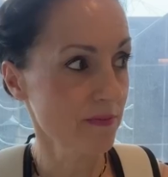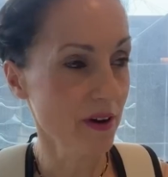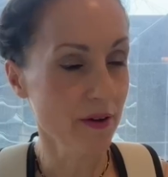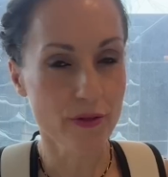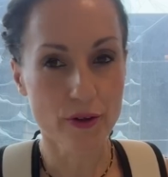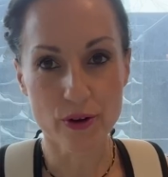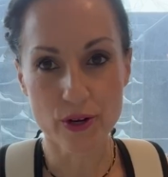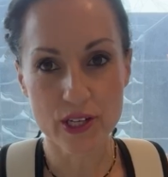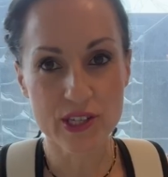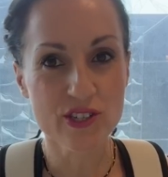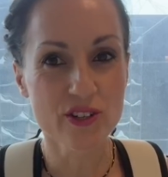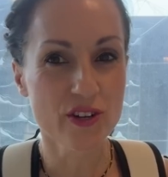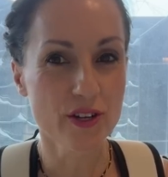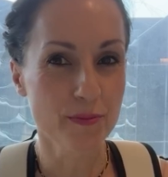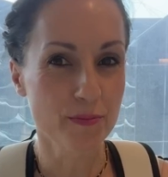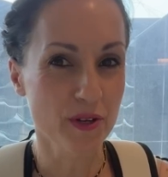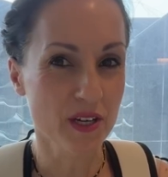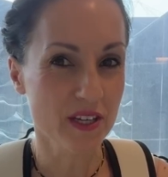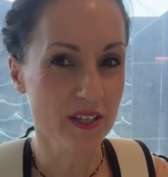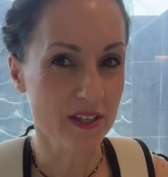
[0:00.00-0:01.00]
I thought it's not a
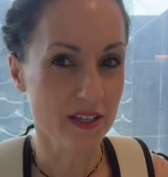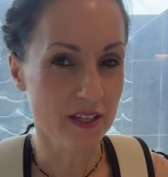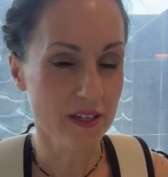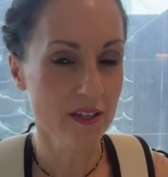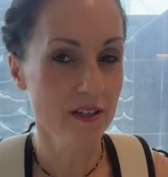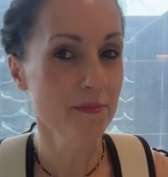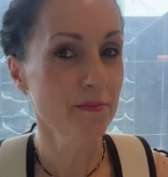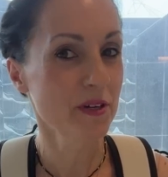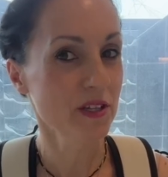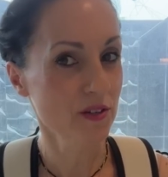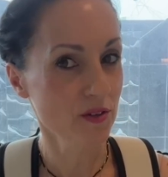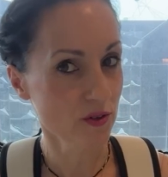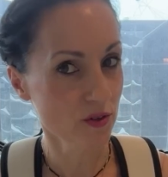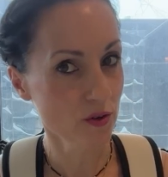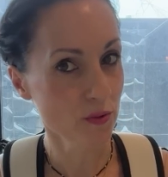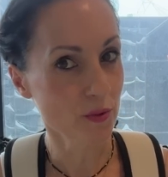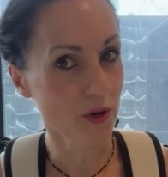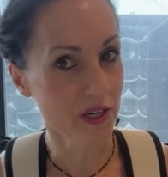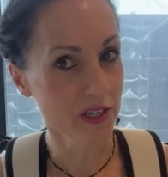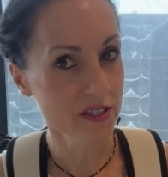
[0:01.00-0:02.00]
big deal, but you know
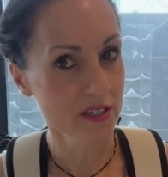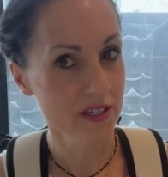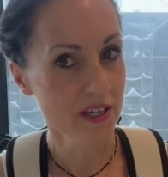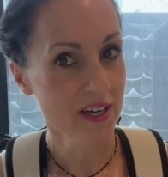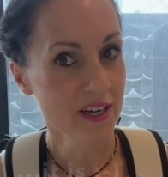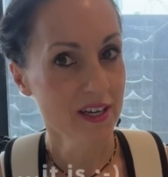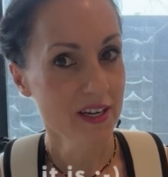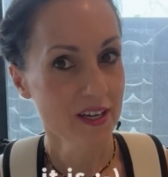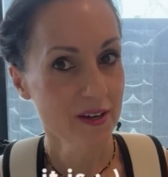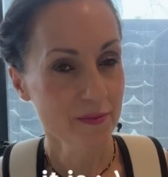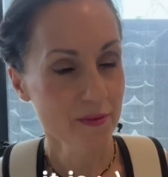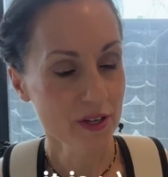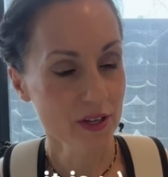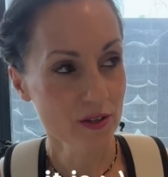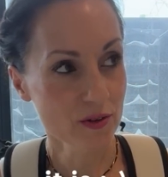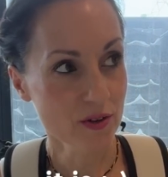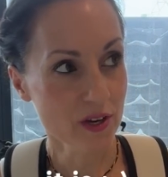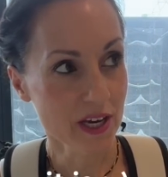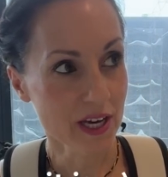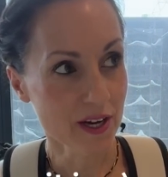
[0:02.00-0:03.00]
what? when you
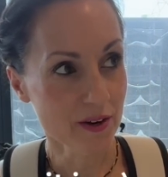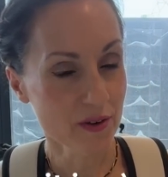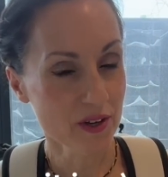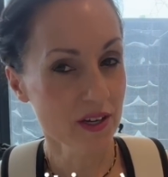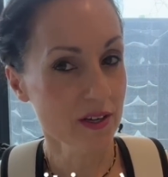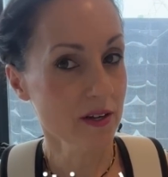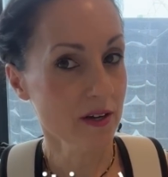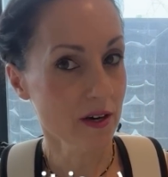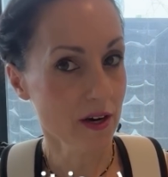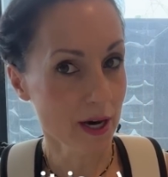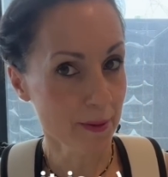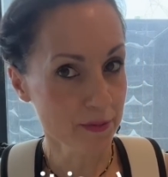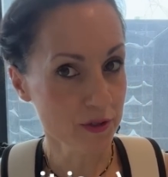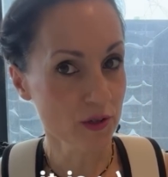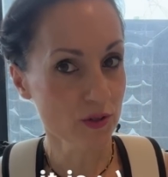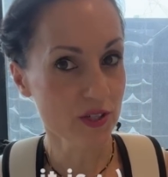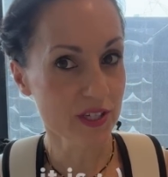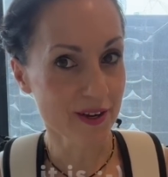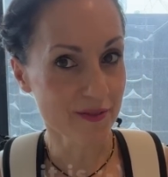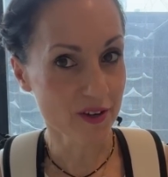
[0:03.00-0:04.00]
carry up to
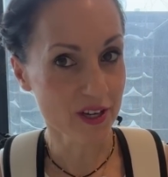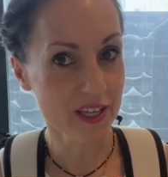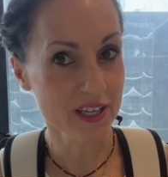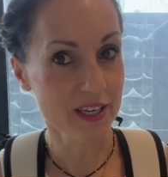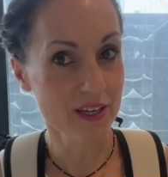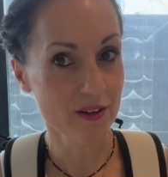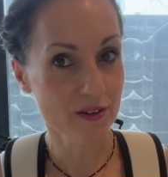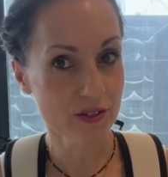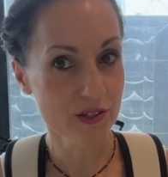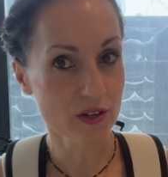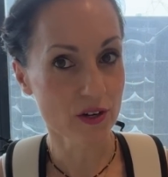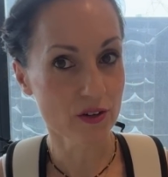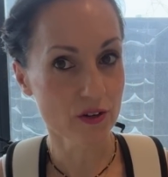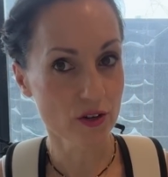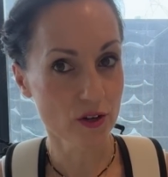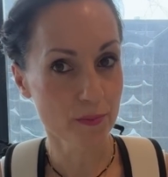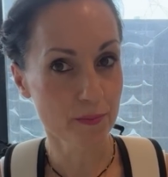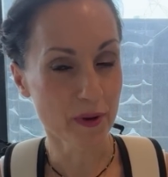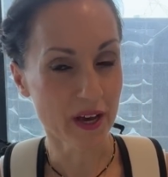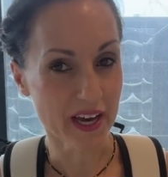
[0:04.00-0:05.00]
7 kilos on
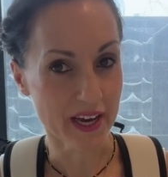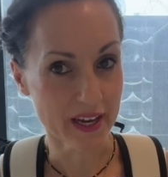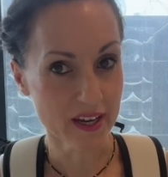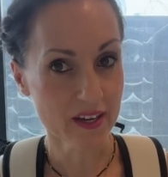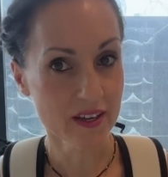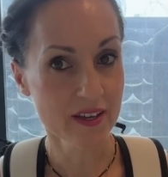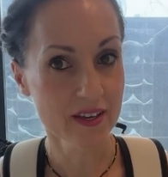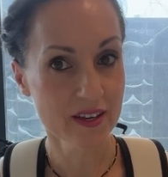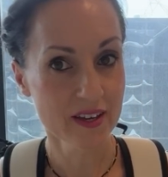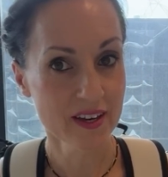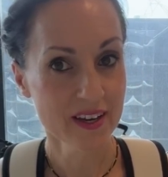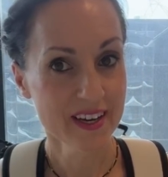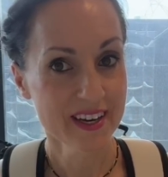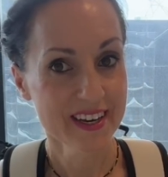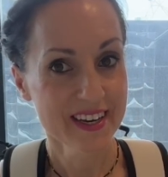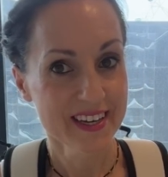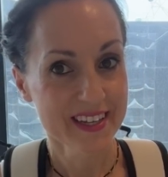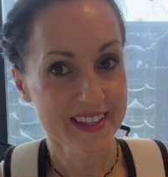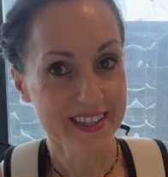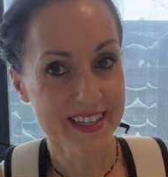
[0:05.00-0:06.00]
your back,
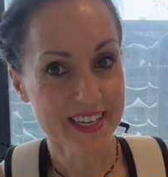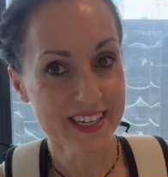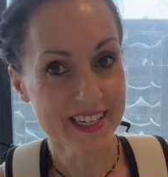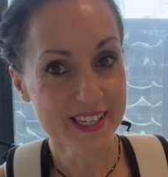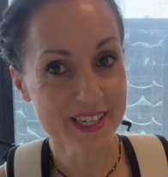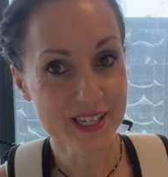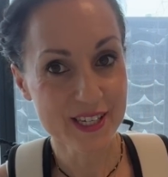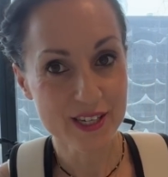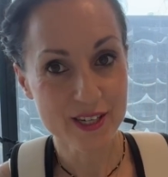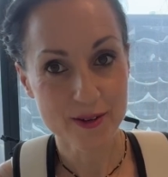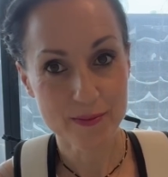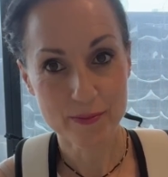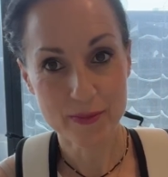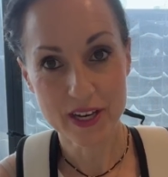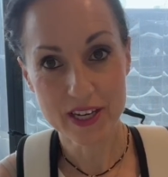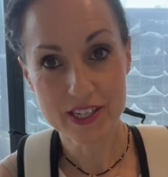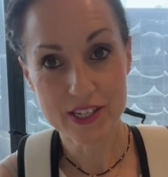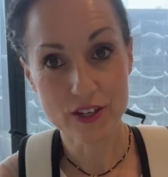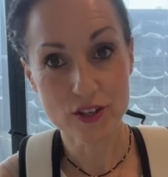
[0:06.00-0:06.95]
this makes a